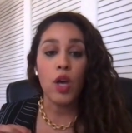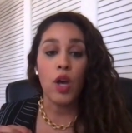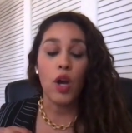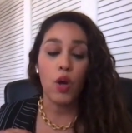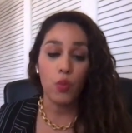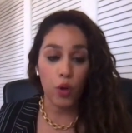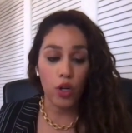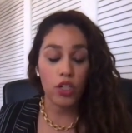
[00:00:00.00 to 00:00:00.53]

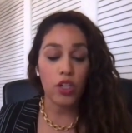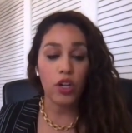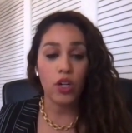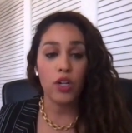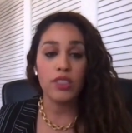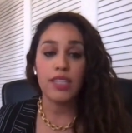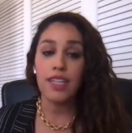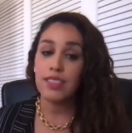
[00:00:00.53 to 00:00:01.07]
a
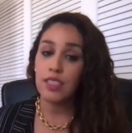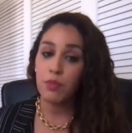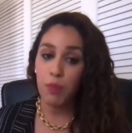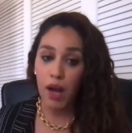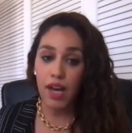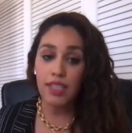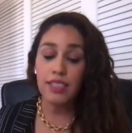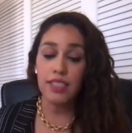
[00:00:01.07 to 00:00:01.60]
worker tested
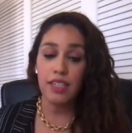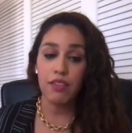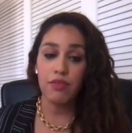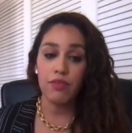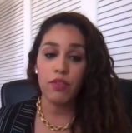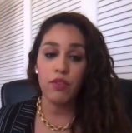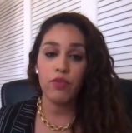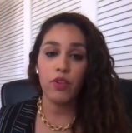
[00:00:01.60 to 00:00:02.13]
positive
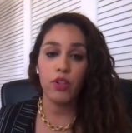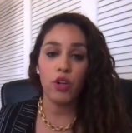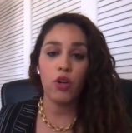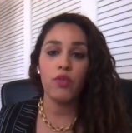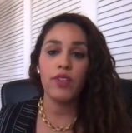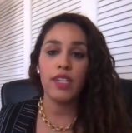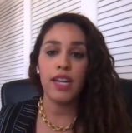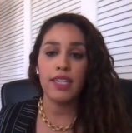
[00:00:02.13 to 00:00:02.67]
for
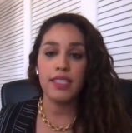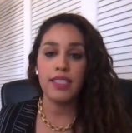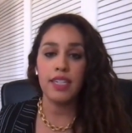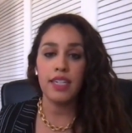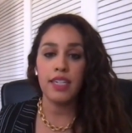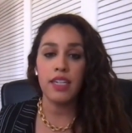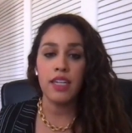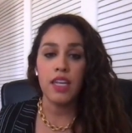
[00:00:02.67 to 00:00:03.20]

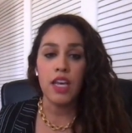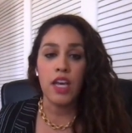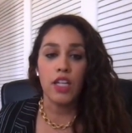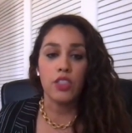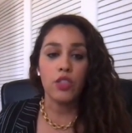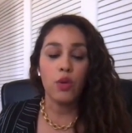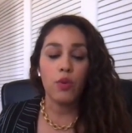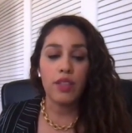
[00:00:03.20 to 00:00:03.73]
COVID-19.
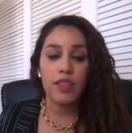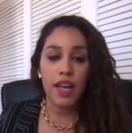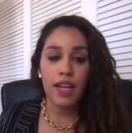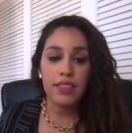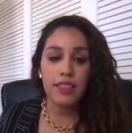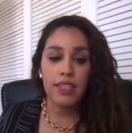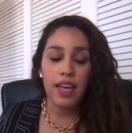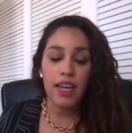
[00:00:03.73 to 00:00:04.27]
So with
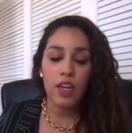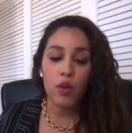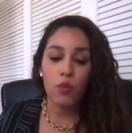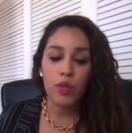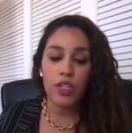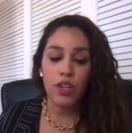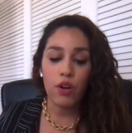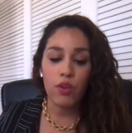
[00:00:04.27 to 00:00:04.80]
that said,
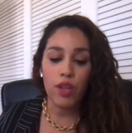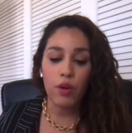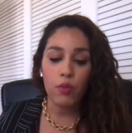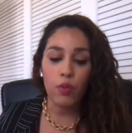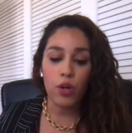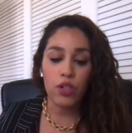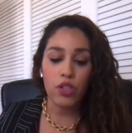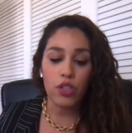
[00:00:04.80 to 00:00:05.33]
we know that
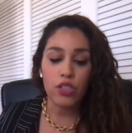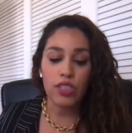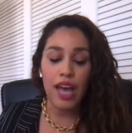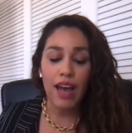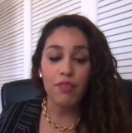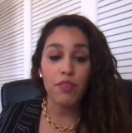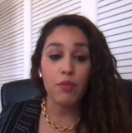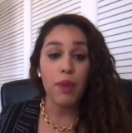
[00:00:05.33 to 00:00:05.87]
workers
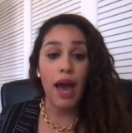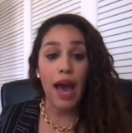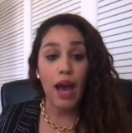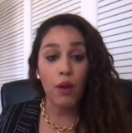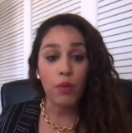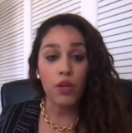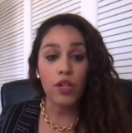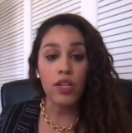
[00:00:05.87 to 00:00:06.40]
have the
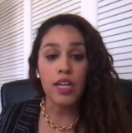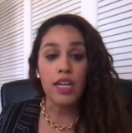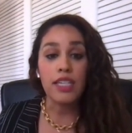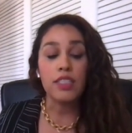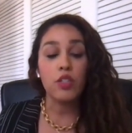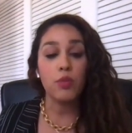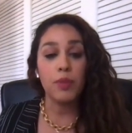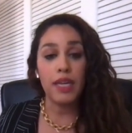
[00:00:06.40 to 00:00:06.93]
power
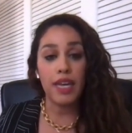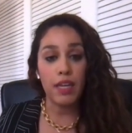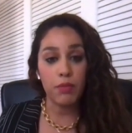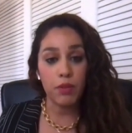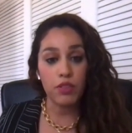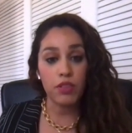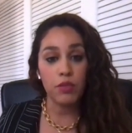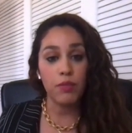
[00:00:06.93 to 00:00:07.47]
to be
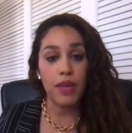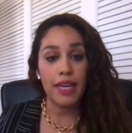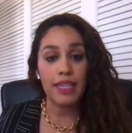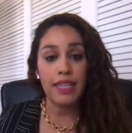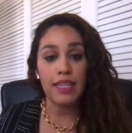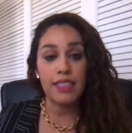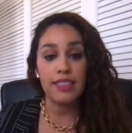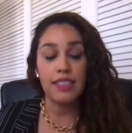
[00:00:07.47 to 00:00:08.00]
able to make
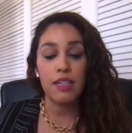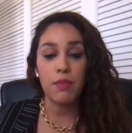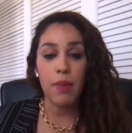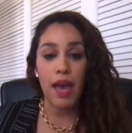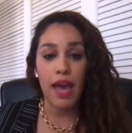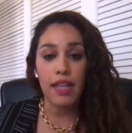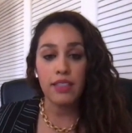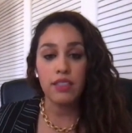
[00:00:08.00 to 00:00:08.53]
these
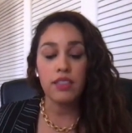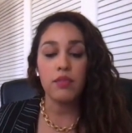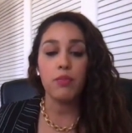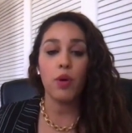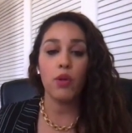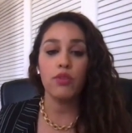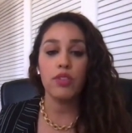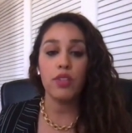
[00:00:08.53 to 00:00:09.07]
demands,
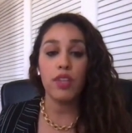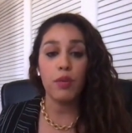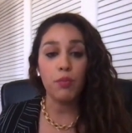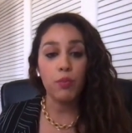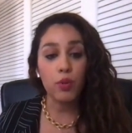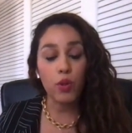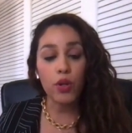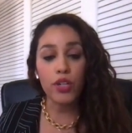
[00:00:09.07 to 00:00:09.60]
both to the
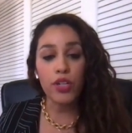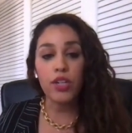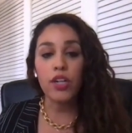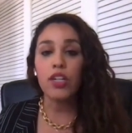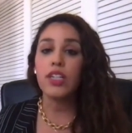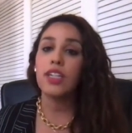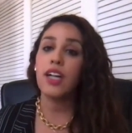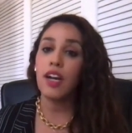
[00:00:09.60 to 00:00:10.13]

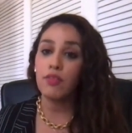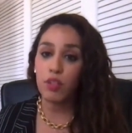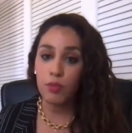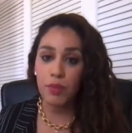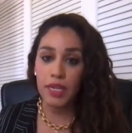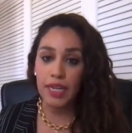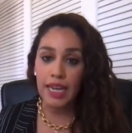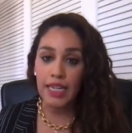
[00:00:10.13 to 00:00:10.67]
employer,
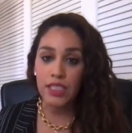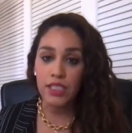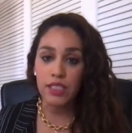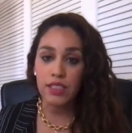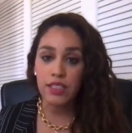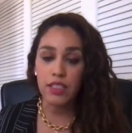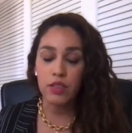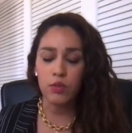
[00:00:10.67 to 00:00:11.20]
government
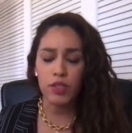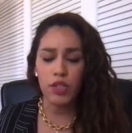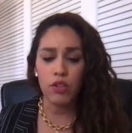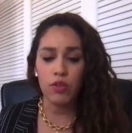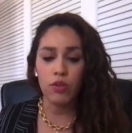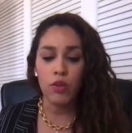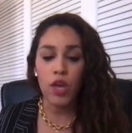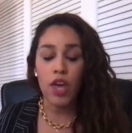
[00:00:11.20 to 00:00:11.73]
agencies. We
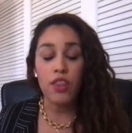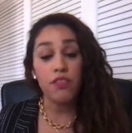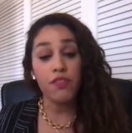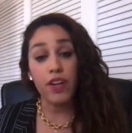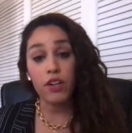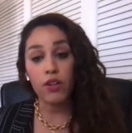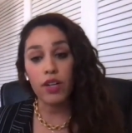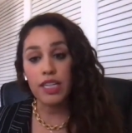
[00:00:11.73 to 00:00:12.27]
know the
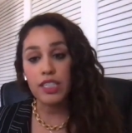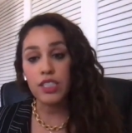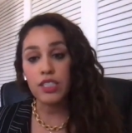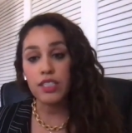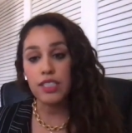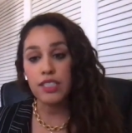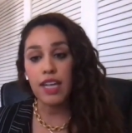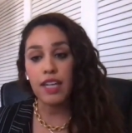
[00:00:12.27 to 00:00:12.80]
federal
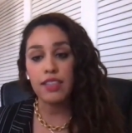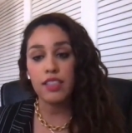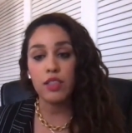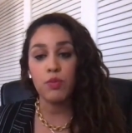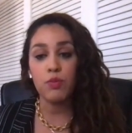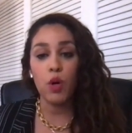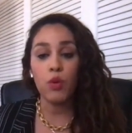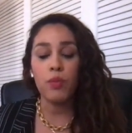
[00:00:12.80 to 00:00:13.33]
agencies at
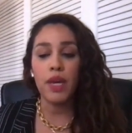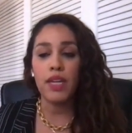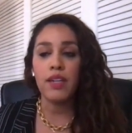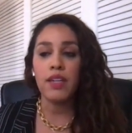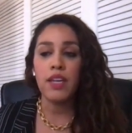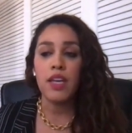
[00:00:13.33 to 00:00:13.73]
this moment,